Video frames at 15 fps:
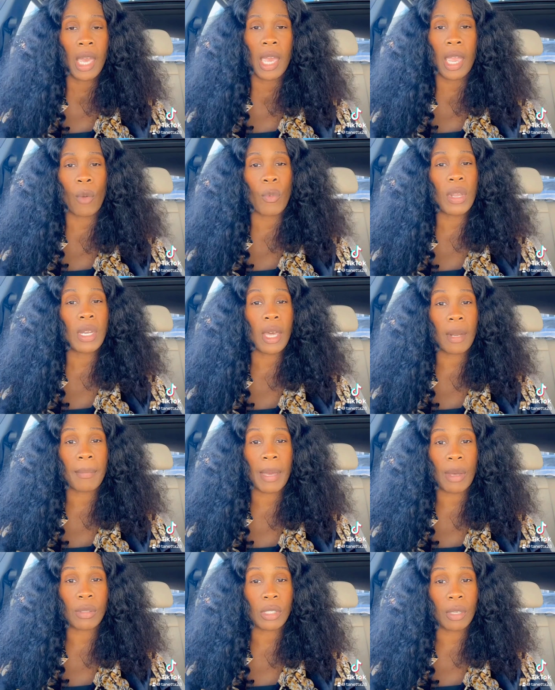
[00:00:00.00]
and we're not
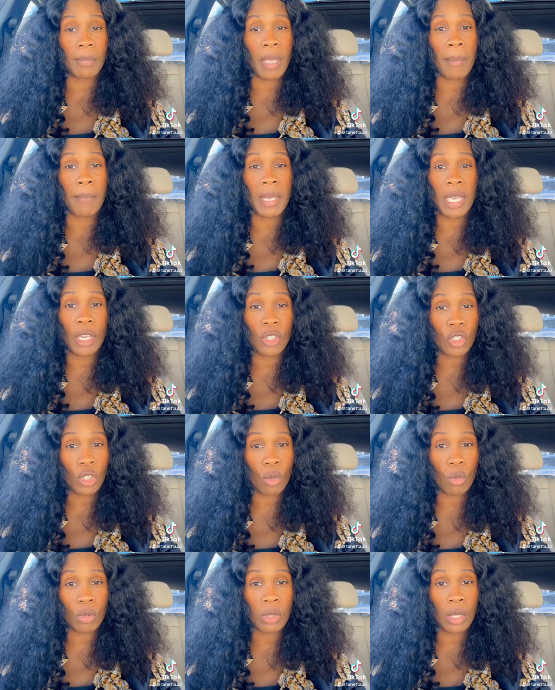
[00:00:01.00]
about to be beating
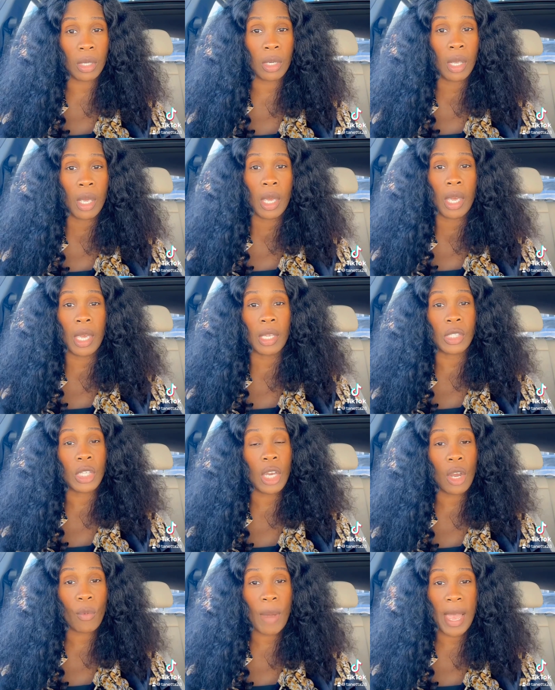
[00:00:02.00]
Chosen and
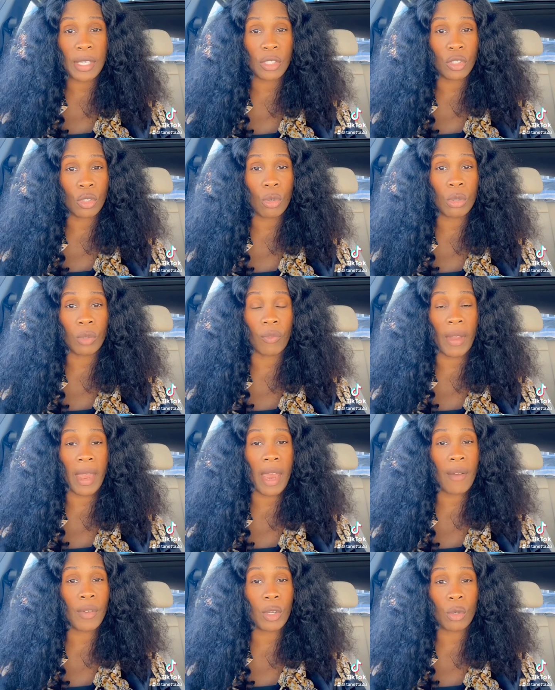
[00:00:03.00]
terrorizing Chosen for
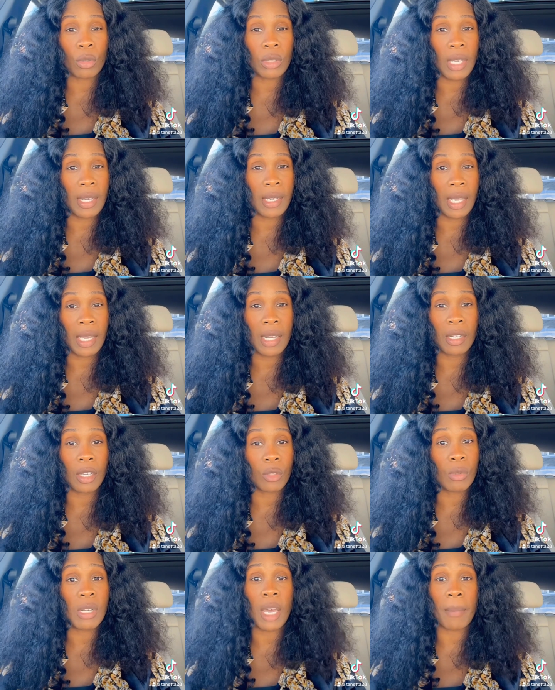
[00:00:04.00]
every little thing that he
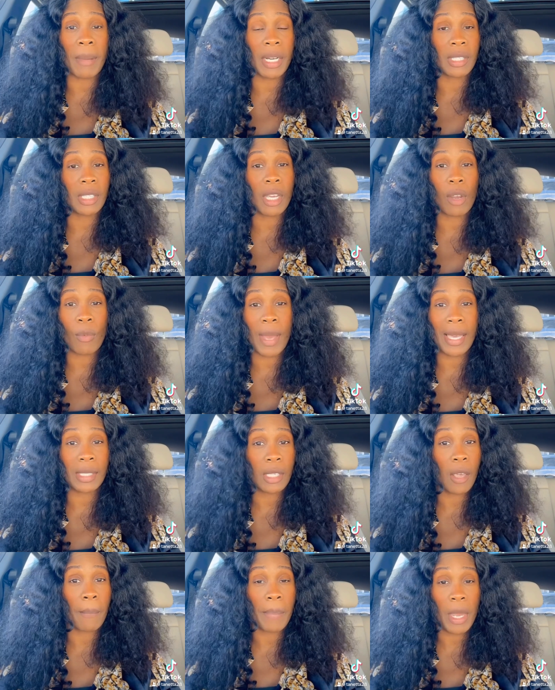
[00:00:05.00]
does. We're not about to
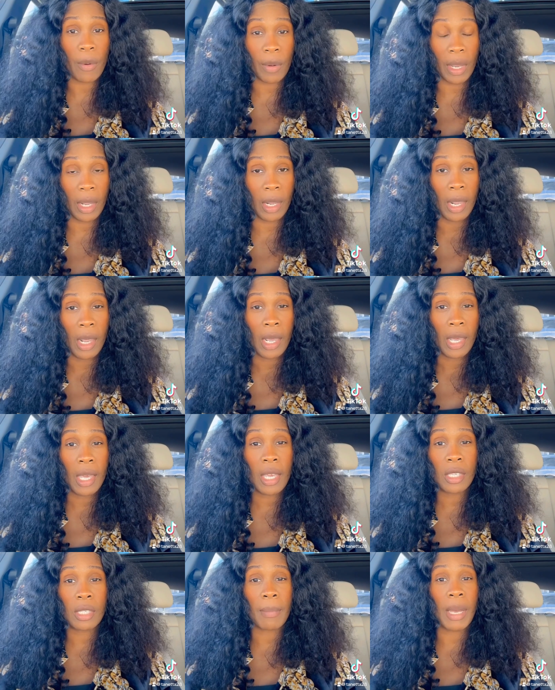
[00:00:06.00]
terrorize him, period.
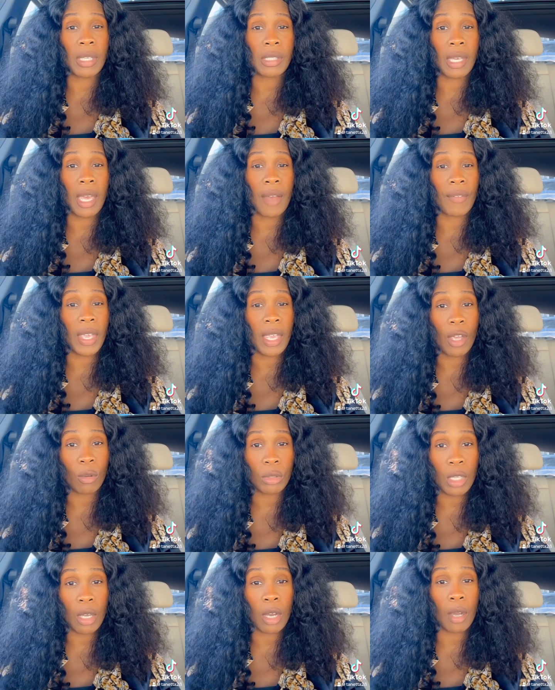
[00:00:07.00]
He's about to have a
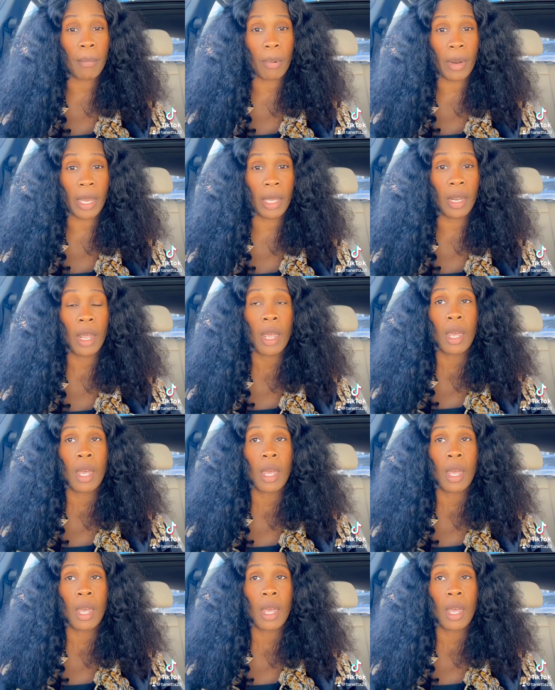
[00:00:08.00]
healthy upbringing,